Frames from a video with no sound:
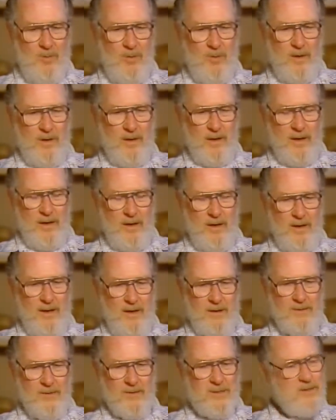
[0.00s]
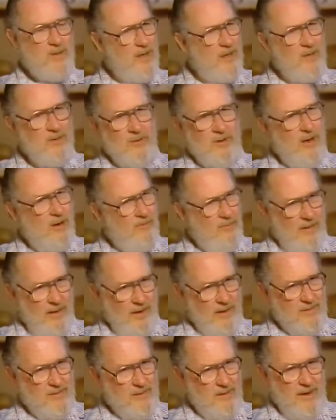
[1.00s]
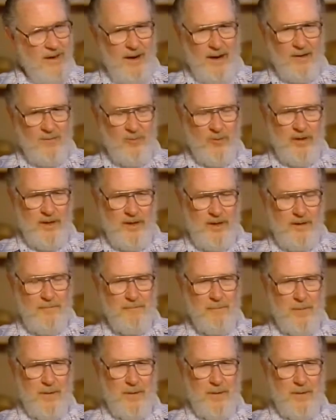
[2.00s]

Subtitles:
it just tickled our fancy, and we